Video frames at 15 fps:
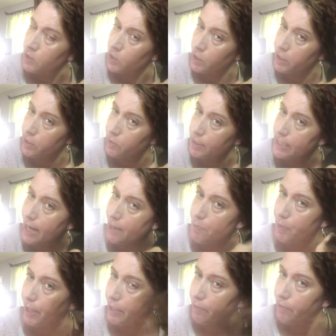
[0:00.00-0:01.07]
You can do a tight
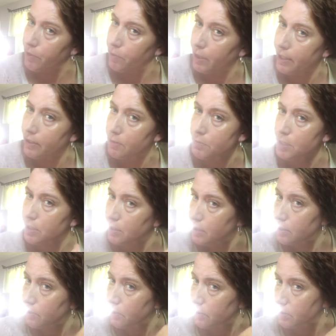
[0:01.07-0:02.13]
braid if you want. I'm just gonna
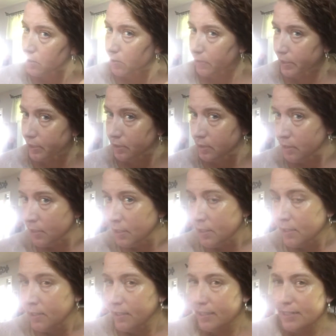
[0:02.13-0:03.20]
do a loose one.
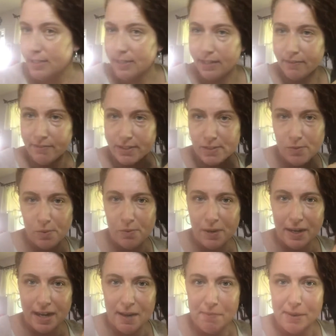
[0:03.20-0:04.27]
Let's see if this will
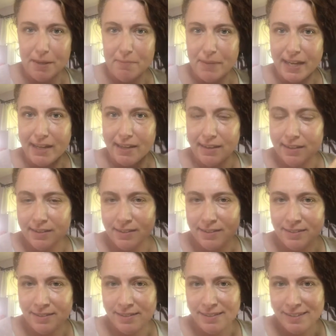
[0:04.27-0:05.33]
work. I might make a
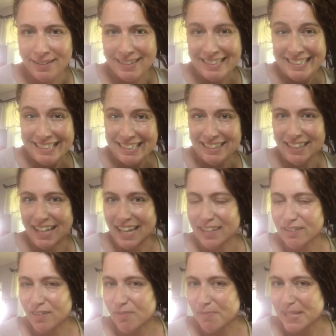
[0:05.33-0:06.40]

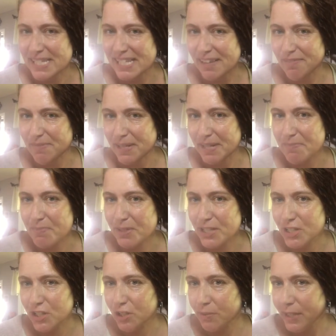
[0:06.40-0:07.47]
liar of myself, but I'm pretty
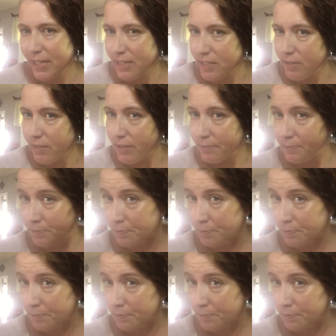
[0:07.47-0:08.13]
sure we can do it.